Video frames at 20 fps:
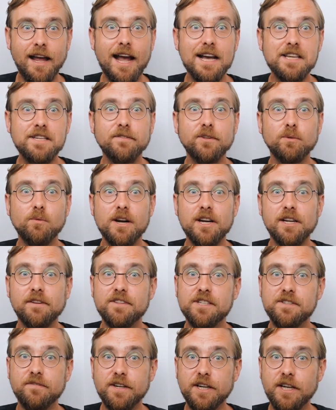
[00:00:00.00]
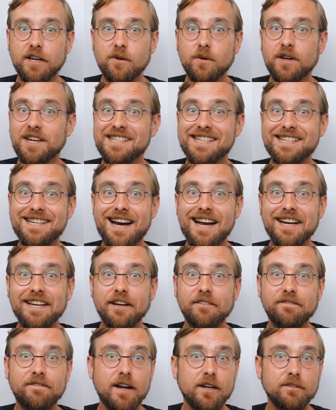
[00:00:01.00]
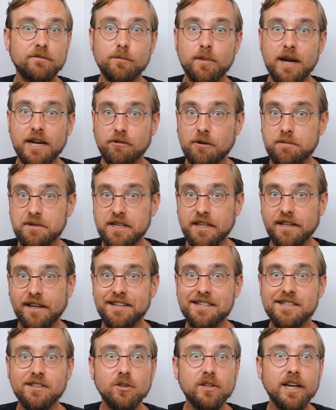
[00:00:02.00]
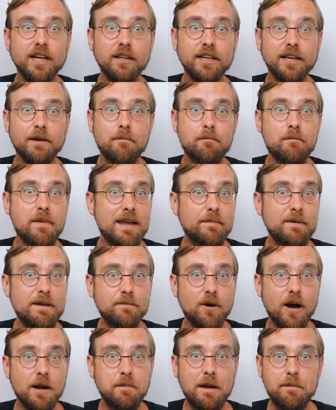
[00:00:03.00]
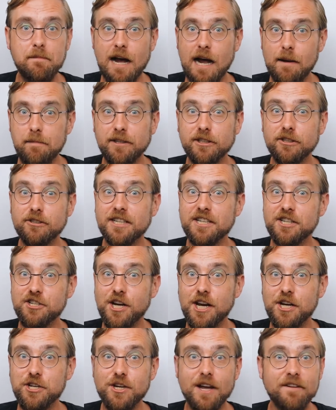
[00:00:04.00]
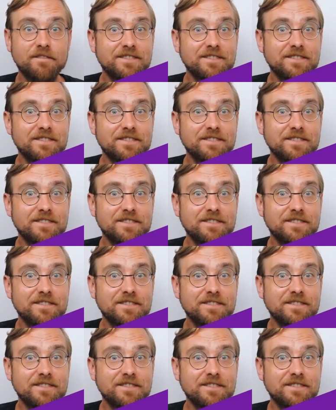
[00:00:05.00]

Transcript: As of the writing of this video, it has not yet filed for bankruptcy and is looking like it may be bought by popular exchange